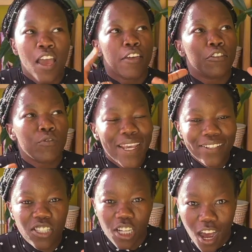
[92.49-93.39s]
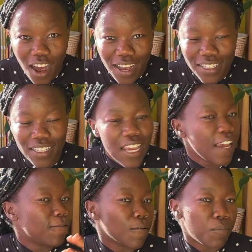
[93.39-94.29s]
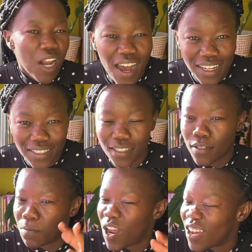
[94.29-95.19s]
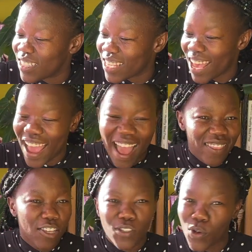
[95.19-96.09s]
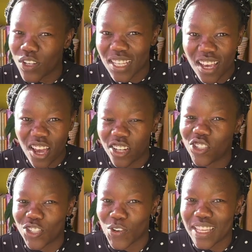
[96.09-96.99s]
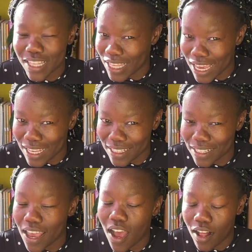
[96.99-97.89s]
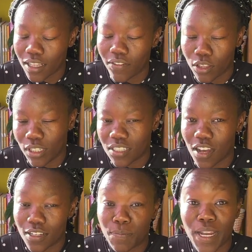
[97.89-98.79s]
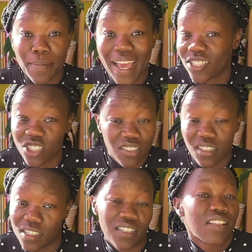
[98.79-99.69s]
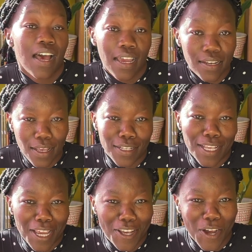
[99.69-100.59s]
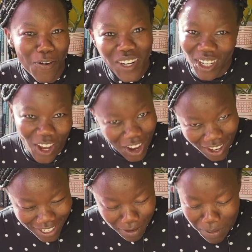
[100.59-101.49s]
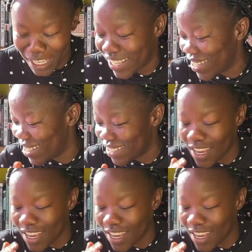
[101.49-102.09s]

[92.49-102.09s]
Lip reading: 3 stars if the planter and the saucer are just doing the things. I'll give it 3 stars. But I'm actually just going to decide as I go along, because